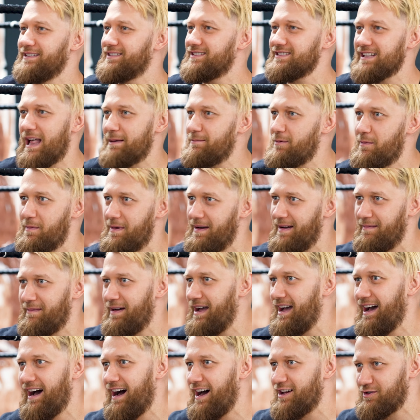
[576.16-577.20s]
you'd slap them a
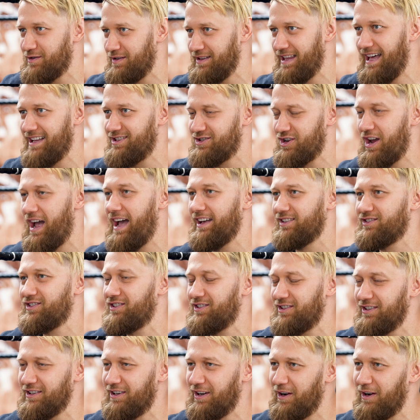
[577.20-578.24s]
bit harder in their chest, you